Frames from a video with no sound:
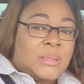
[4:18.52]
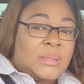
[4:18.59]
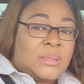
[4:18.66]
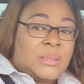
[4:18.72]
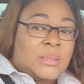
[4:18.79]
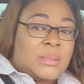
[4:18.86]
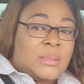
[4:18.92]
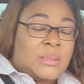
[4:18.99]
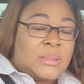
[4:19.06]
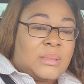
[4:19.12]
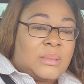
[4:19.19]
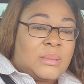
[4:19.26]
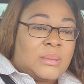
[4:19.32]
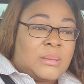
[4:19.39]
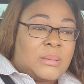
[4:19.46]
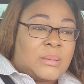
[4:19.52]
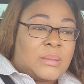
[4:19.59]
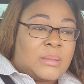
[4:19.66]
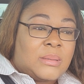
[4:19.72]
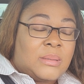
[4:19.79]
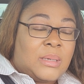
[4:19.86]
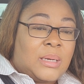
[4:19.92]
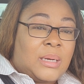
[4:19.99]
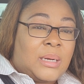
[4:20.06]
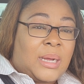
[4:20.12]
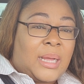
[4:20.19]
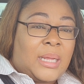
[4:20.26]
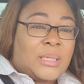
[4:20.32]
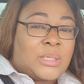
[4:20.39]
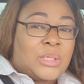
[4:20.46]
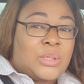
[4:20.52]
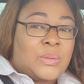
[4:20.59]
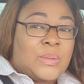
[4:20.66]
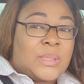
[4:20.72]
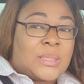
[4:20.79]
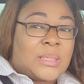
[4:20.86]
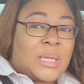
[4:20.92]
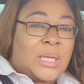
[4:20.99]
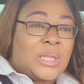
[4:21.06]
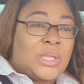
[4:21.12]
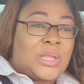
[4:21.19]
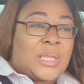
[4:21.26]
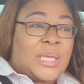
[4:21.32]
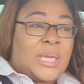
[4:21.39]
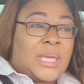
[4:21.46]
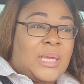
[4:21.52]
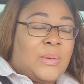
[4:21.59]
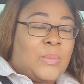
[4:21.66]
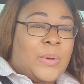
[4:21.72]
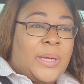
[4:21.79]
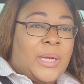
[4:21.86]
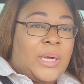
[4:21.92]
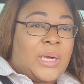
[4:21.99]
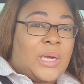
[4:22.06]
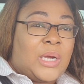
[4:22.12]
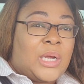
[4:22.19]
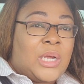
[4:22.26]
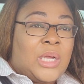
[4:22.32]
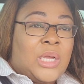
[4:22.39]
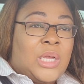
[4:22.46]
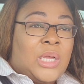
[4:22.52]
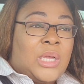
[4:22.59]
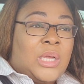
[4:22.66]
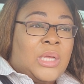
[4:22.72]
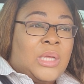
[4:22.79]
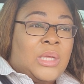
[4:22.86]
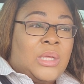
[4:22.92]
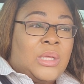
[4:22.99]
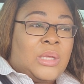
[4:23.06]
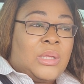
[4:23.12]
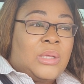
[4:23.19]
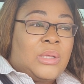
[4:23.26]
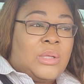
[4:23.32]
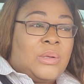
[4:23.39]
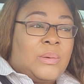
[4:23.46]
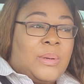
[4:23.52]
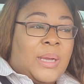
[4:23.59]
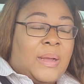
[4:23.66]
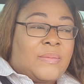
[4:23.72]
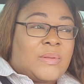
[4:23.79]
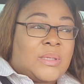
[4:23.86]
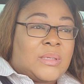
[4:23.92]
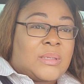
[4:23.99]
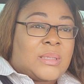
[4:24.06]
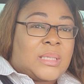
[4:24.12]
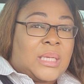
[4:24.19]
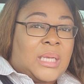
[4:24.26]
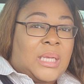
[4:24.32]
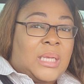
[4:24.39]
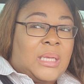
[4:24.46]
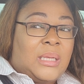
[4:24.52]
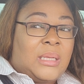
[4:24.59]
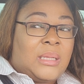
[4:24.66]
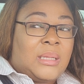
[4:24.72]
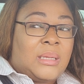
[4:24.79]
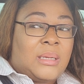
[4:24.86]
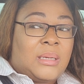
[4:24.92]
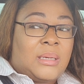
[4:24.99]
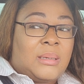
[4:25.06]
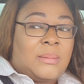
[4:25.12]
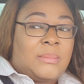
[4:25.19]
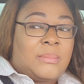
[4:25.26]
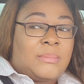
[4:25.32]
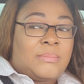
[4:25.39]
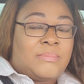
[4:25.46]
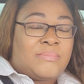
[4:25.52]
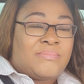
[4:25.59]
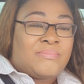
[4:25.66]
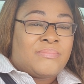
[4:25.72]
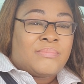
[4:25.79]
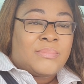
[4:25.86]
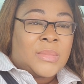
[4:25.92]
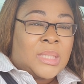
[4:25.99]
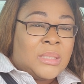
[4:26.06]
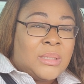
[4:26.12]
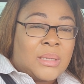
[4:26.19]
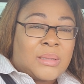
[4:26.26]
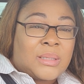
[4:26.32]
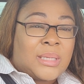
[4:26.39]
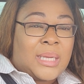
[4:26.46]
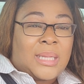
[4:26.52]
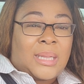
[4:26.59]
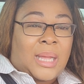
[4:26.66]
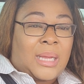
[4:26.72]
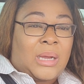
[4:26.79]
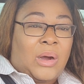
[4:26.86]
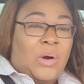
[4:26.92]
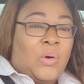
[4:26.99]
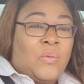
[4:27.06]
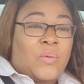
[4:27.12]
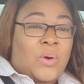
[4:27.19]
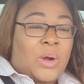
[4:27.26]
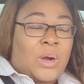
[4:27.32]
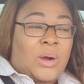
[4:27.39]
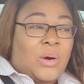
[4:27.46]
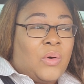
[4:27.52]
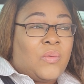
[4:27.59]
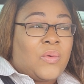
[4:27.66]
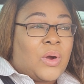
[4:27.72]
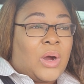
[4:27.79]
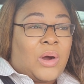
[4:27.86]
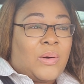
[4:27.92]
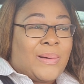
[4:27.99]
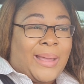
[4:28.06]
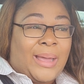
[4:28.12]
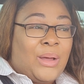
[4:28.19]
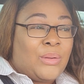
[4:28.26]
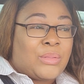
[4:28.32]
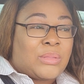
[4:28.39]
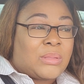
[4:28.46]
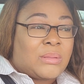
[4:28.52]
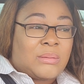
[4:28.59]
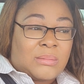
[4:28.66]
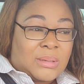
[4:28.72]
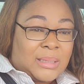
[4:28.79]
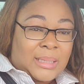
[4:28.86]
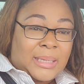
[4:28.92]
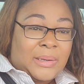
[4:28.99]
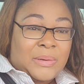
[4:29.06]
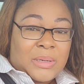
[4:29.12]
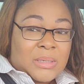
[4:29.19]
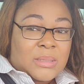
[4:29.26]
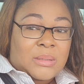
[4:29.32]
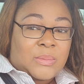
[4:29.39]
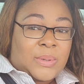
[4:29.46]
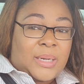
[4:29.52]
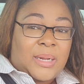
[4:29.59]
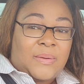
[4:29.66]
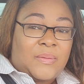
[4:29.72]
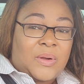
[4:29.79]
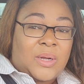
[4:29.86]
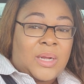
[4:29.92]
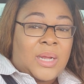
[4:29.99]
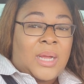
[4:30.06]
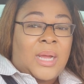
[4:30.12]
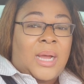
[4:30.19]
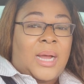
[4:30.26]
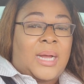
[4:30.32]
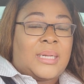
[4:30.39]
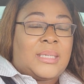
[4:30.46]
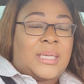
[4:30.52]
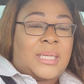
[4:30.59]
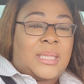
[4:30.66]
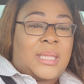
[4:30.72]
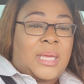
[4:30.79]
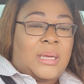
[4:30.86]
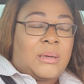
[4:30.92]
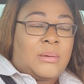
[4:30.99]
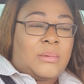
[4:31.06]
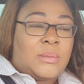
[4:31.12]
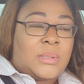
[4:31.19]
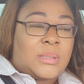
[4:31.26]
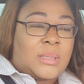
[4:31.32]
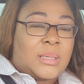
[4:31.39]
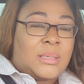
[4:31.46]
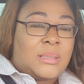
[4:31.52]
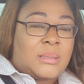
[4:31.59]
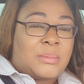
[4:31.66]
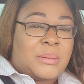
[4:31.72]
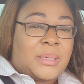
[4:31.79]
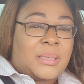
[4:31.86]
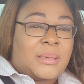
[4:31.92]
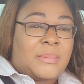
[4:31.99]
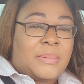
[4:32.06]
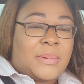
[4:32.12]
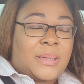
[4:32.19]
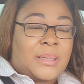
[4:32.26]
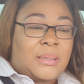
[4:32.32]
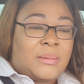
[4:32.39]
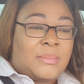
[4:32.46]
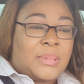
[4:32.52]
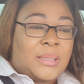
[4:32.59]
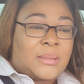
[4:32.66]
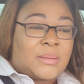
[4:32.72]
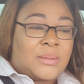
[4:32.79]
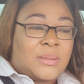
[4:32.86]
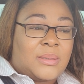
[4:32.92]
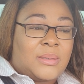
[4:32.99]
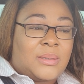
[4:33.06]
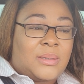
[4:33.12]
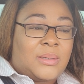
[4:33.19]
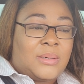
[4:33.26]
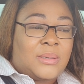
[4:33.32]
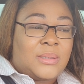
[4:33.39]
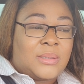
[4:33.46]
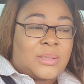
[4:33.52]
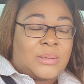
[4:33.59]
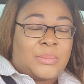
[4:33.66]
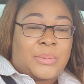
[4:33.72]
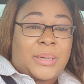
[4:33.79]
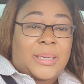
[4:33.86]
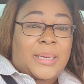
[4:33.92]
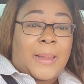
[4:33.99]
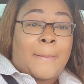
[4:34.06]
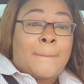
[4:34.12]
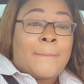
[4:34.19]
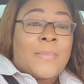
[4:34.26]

Um, I had to do this other thing where you have to see, um, you have to get like over overall health clearance or whatever. I did that. Oh, this lady's pregnant, pregnant. Bless her heart, she pregnant.